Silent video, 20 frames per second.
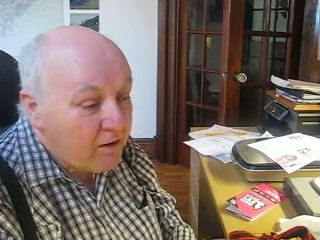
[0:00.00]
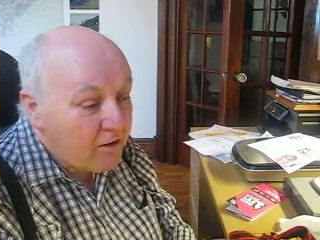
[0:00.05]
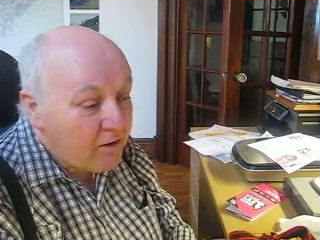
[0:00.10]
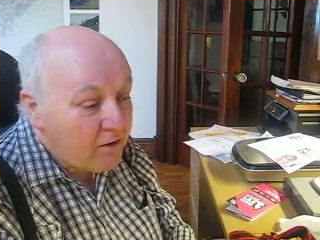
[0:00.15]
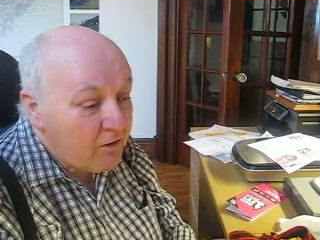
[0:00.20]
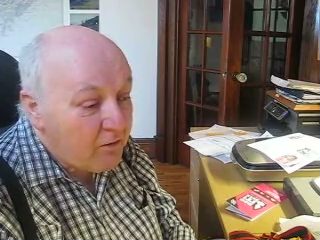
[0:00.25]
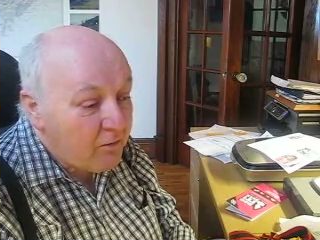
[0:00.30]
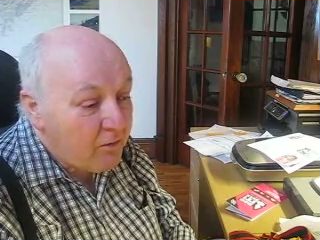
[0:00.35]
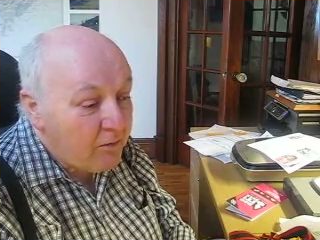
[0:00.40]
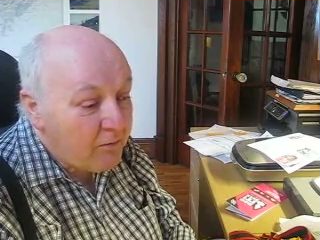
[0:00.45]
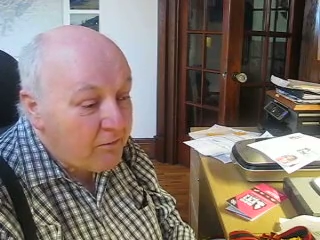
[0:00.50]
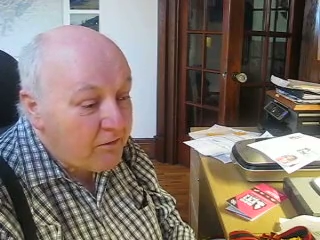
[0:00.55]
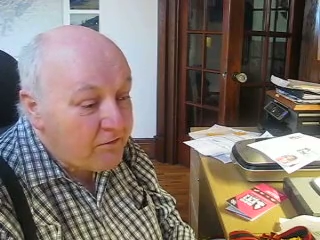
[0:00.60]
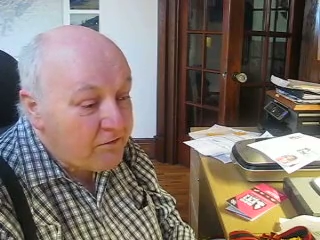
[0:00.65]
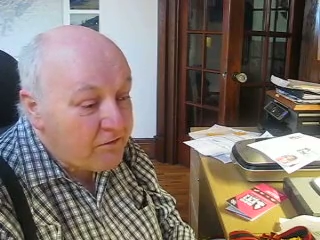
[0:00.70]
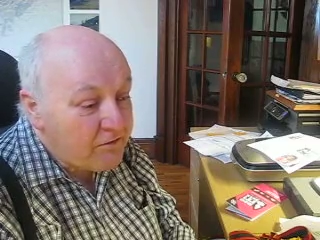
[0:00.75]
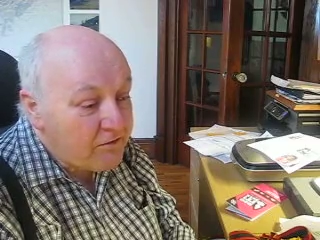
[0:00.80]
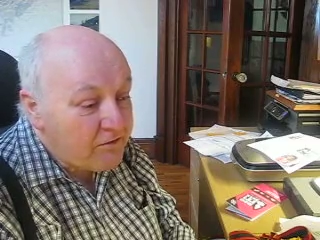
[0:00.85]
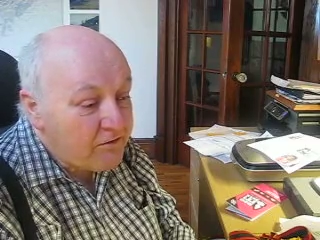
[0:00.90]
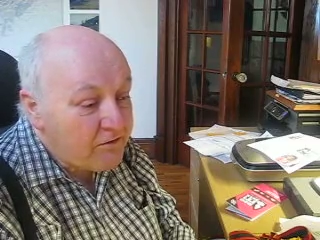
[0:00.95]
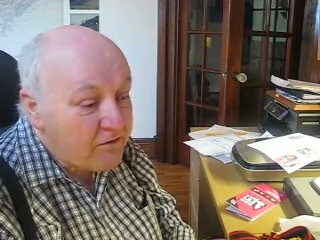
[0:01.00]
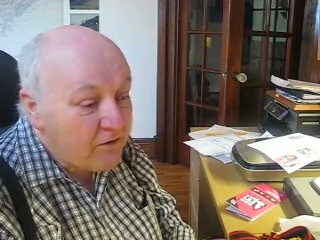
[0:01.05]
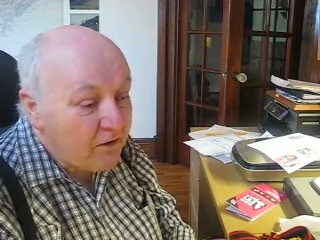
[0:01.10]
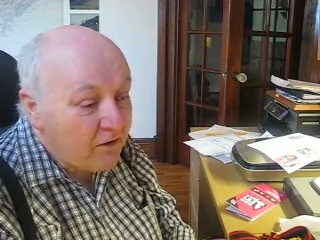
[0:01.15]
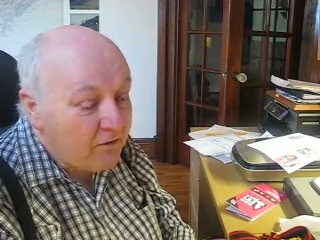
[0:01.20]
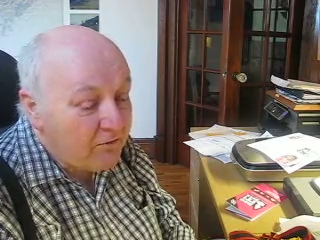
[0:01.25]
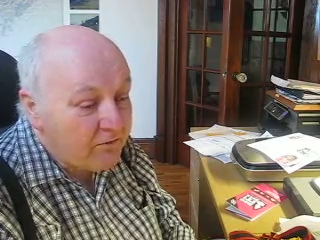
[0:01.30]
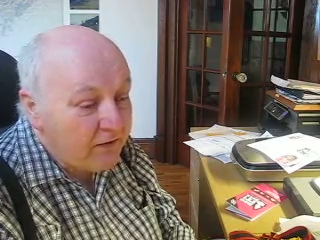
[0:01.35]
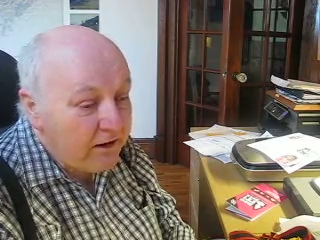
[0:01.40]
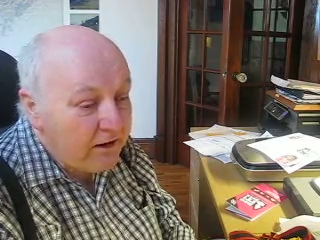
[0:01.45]
remembrances
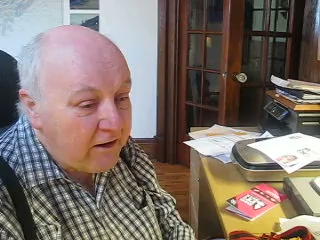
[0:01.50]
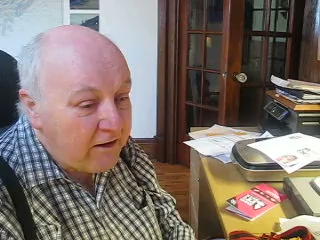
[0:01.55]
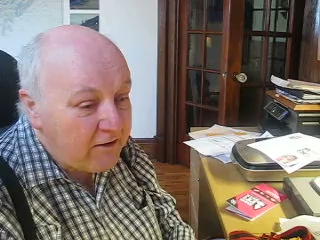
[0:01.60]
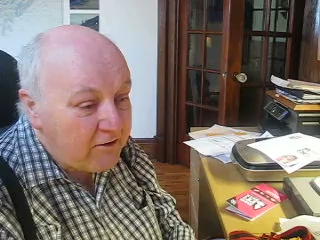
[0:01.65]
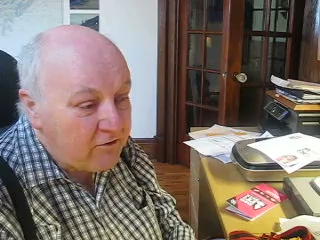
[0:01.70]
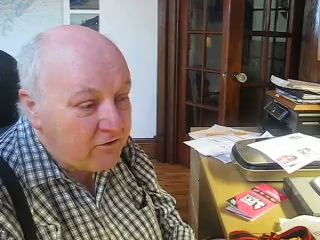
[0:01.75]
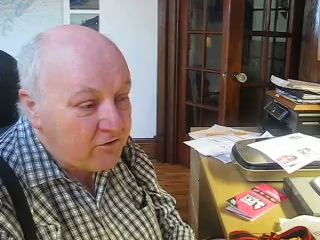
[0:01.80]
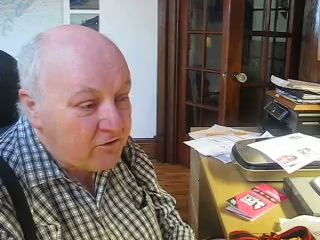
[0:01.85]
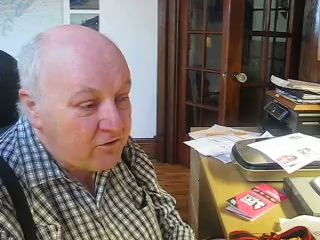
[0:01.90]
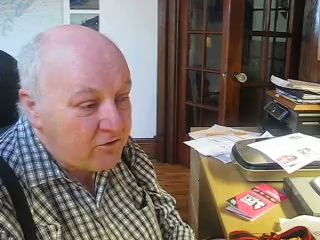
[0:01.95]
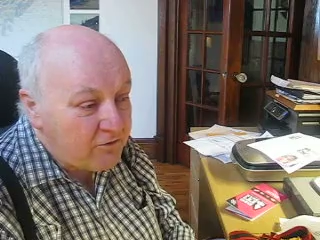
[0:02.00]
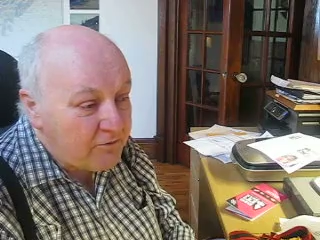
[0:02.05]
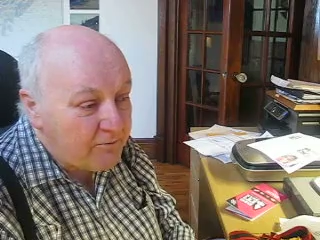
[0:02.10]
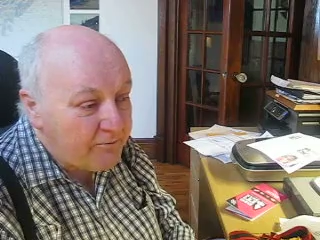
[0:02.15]
of age.